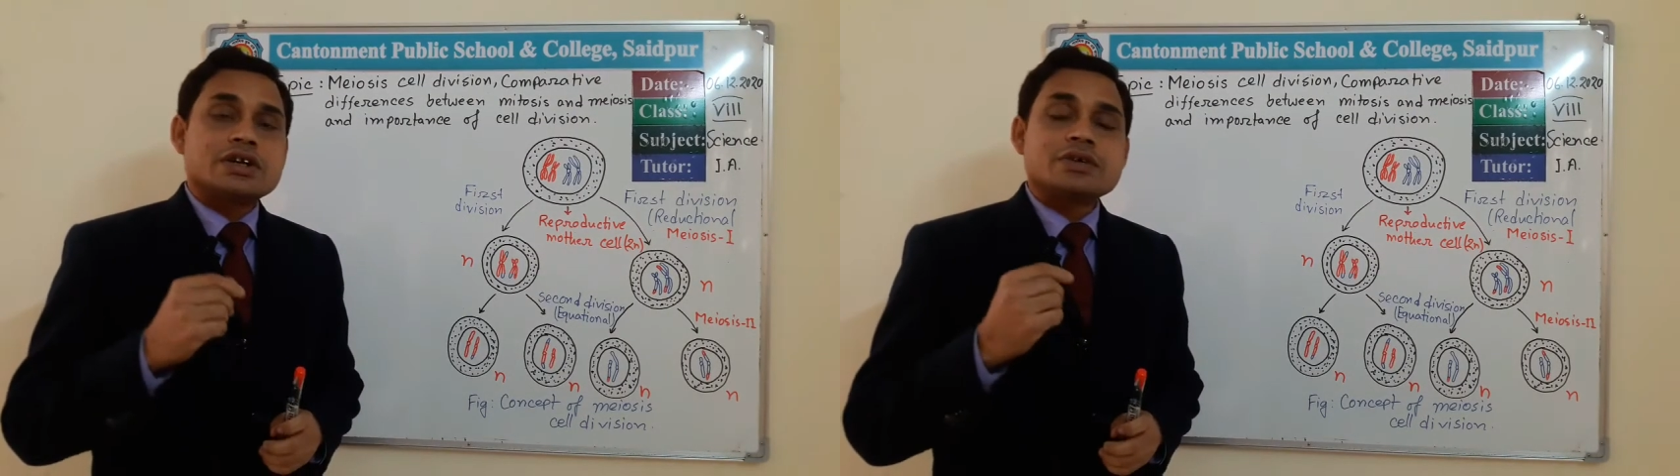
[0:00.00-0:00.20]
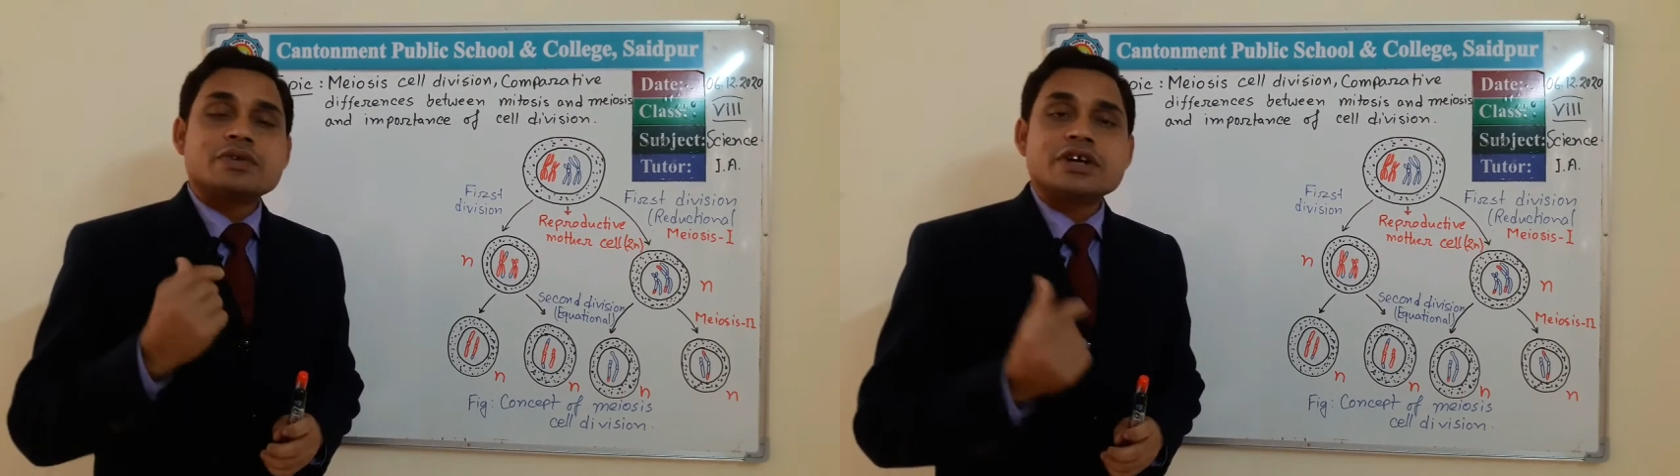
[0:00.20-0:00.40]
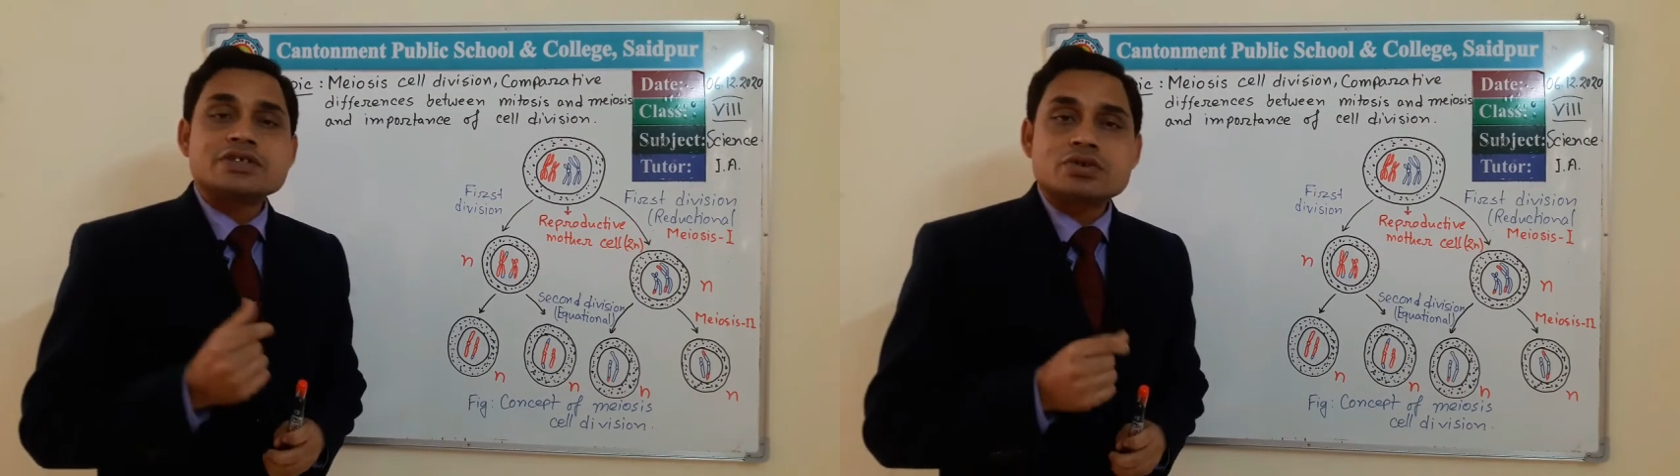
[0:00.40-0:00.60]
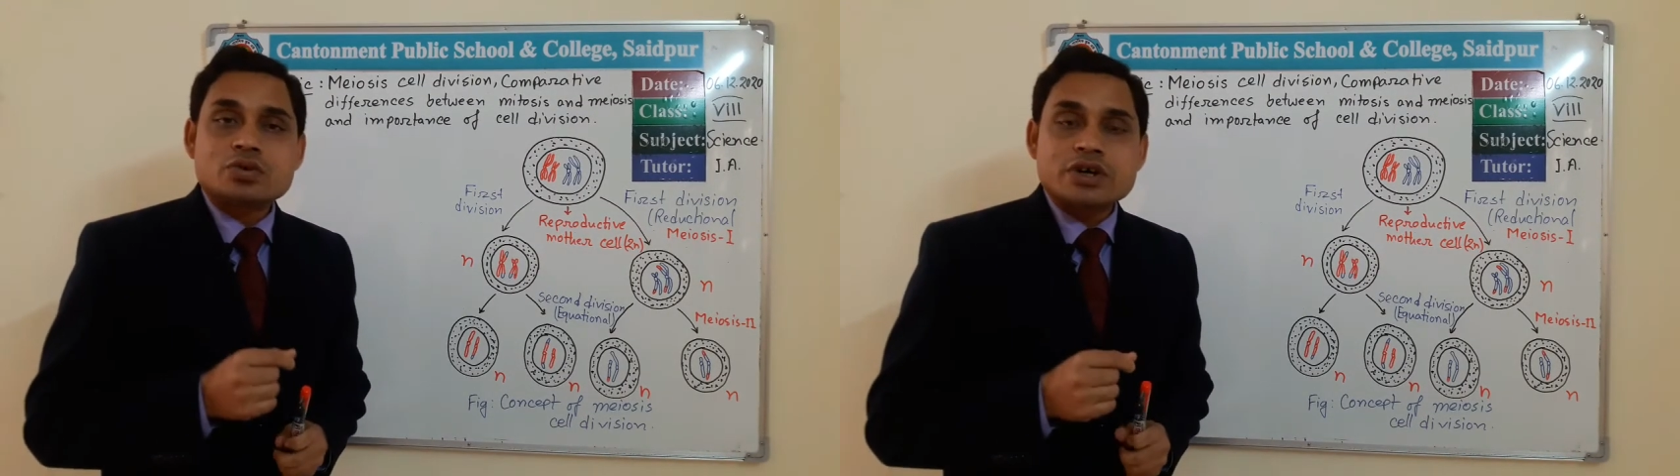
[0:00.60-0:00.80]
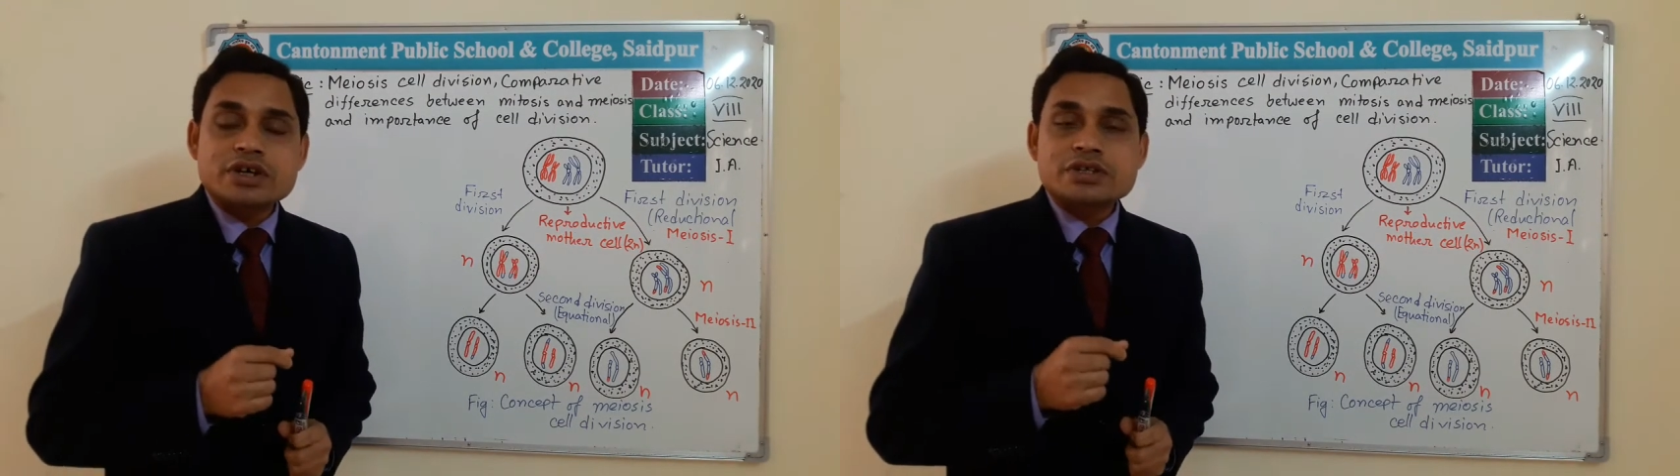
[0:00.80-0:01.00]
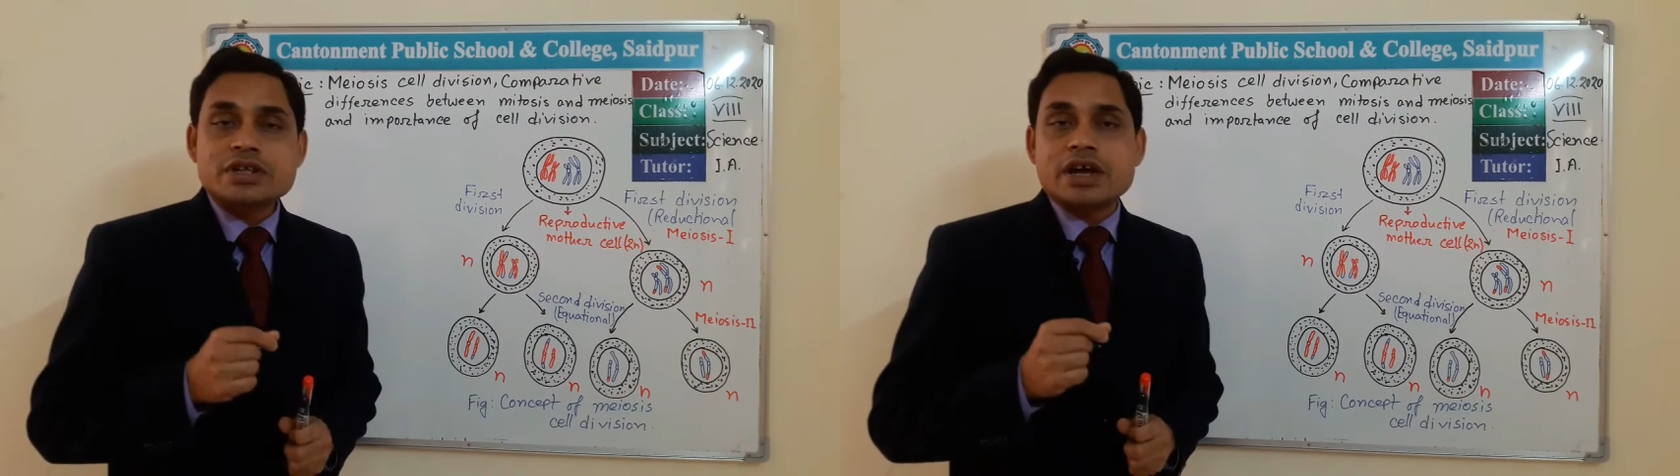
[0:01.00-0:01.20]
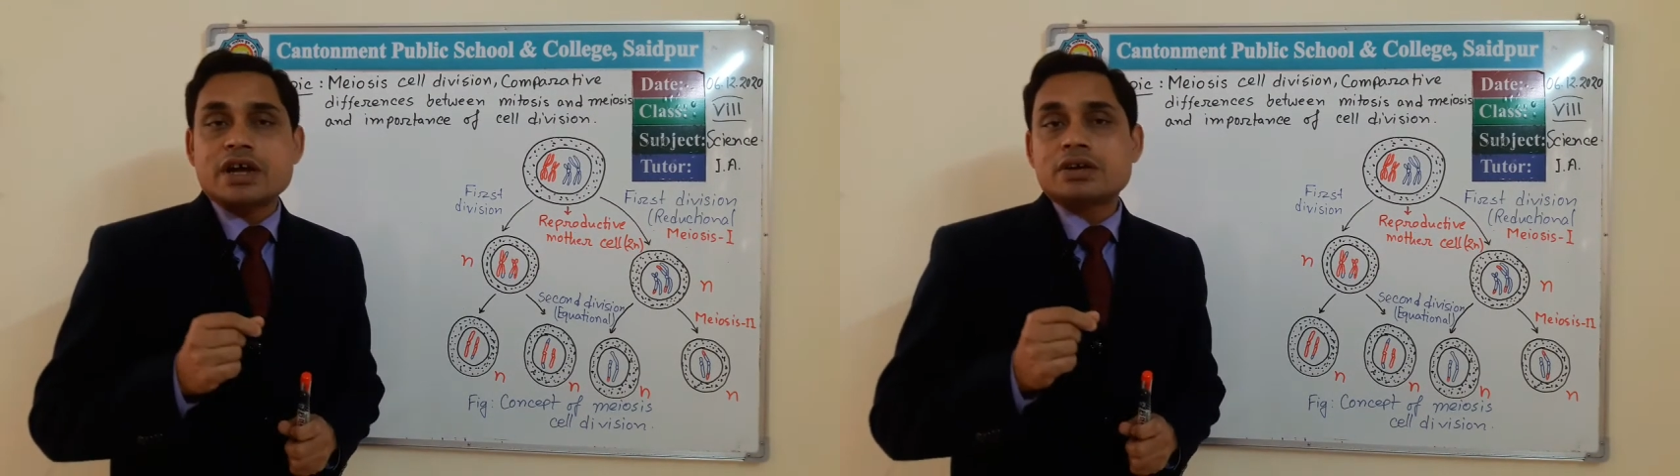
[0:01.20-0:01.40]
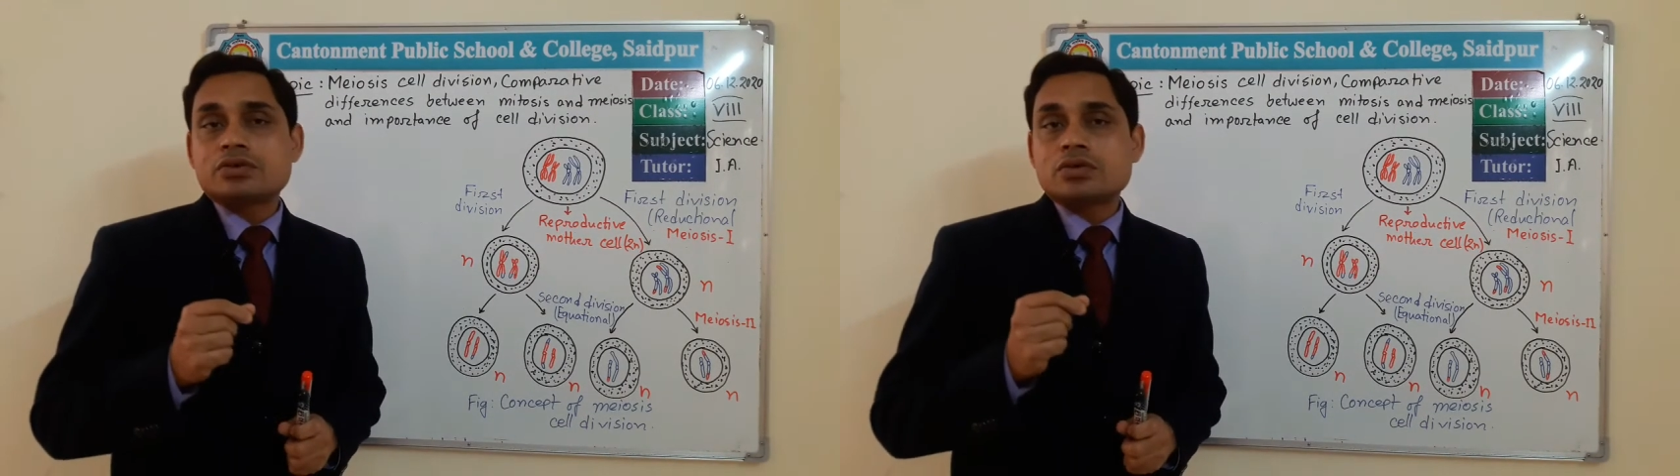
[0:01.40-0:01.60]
divides twice and